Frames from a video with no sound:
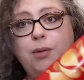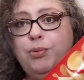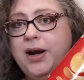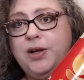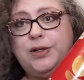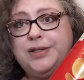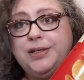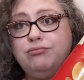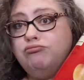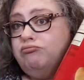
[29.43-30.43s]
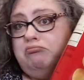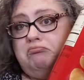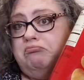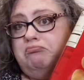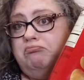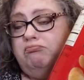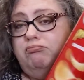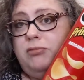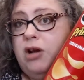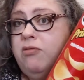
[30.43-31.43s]
a Pringles.
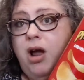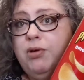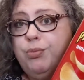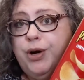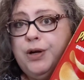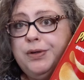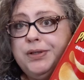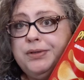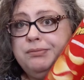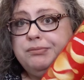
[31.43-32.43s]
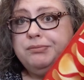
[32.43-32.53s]
Nothing wrong with Pringles.